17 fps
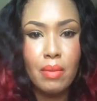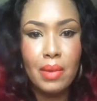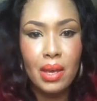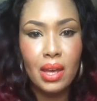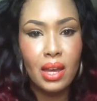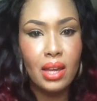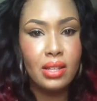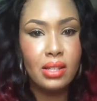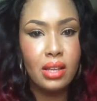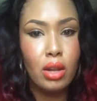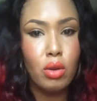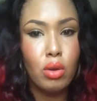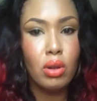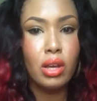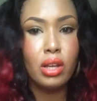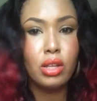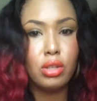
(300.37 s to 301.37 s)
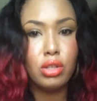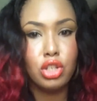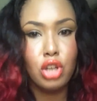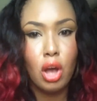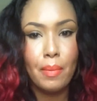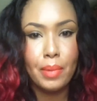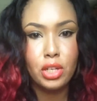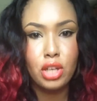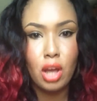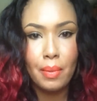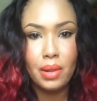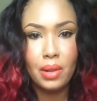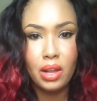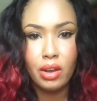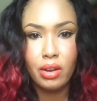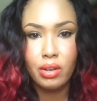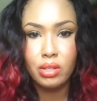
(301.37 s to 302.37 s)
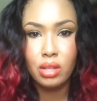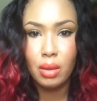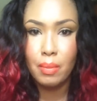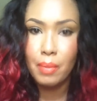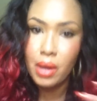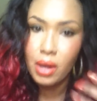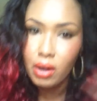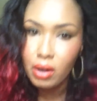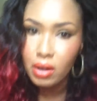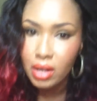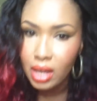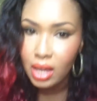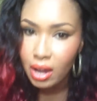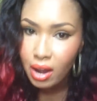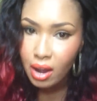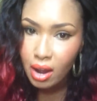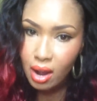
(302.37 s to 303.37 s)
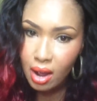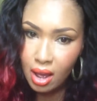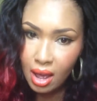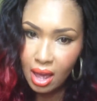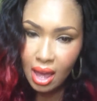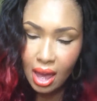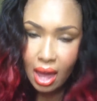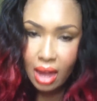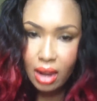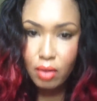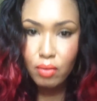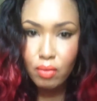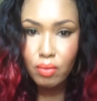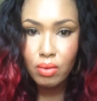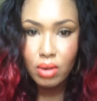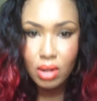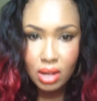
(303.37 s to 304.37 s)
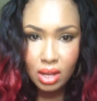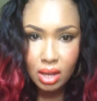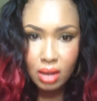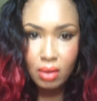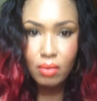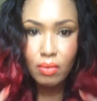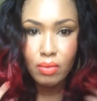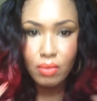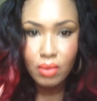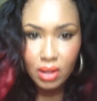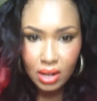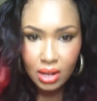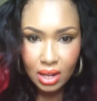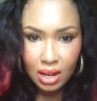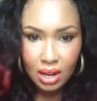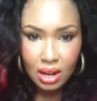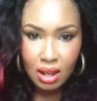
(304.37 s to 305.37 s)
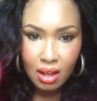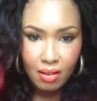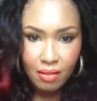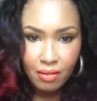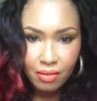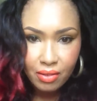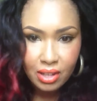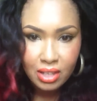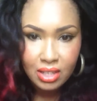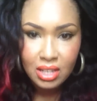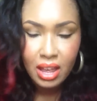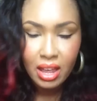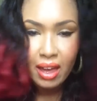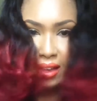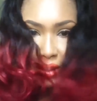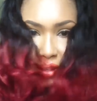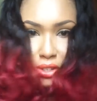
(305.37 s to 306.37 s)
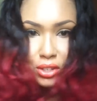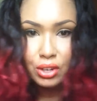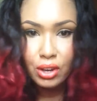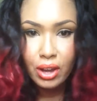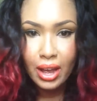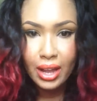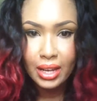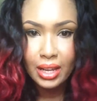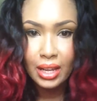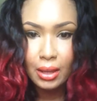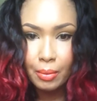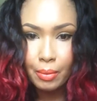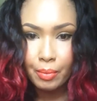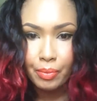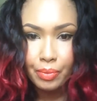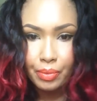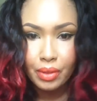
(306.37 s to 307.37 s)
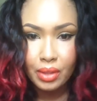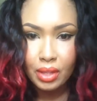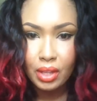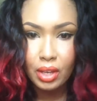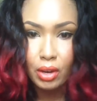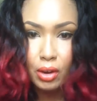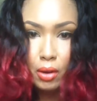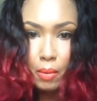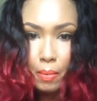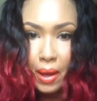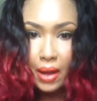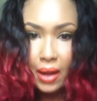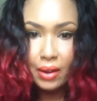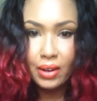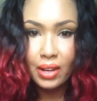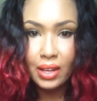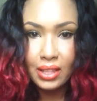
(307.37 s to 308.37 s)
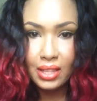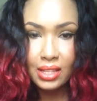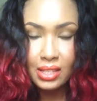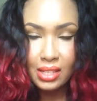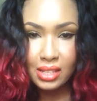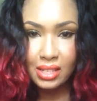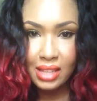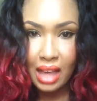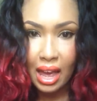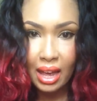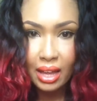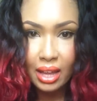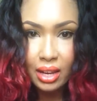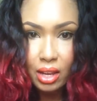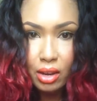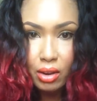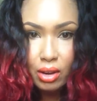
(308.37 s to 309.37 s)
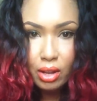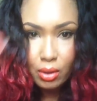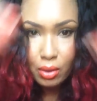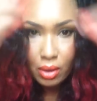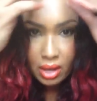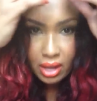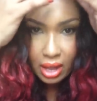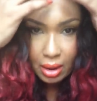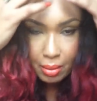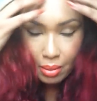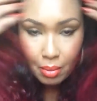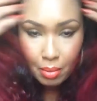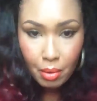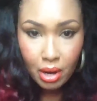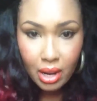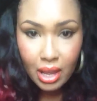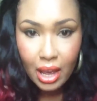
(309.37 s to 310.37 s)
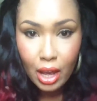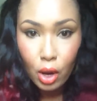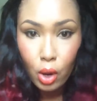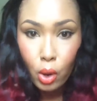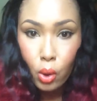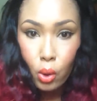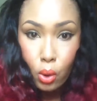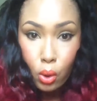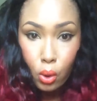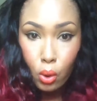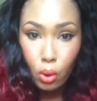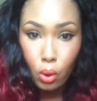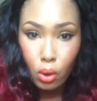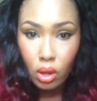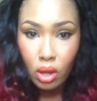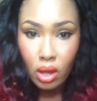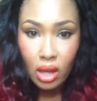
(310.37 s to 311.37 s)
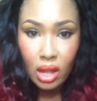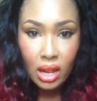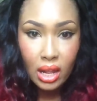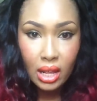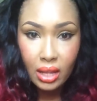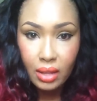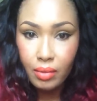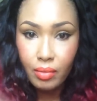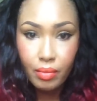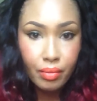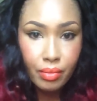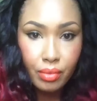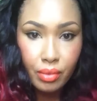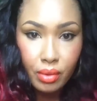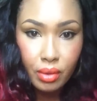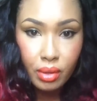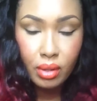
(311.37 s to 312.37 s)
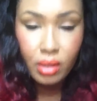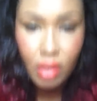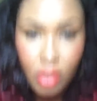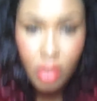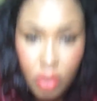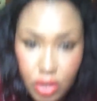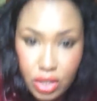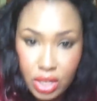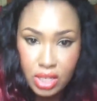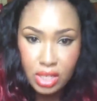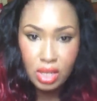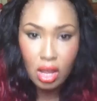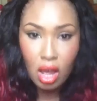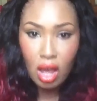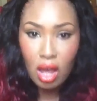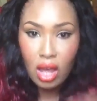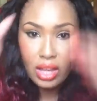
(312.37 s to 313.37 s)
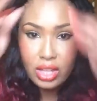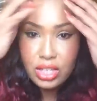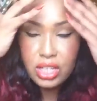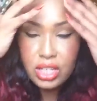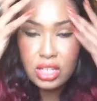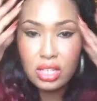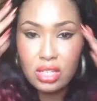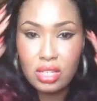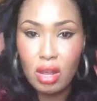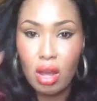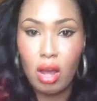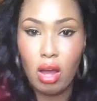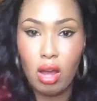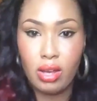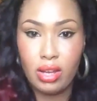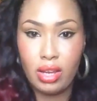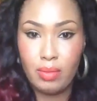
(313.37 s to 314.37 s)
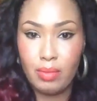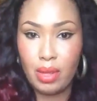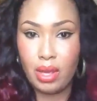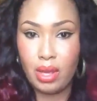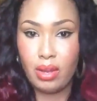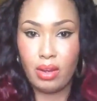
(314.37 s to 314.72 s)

because I don't like choppy layers in my curly hair, and I really love the texture and the curl pattern. Like, this is that kind of hair that you can get up in the morning and go. Like, you just saw, I just undid my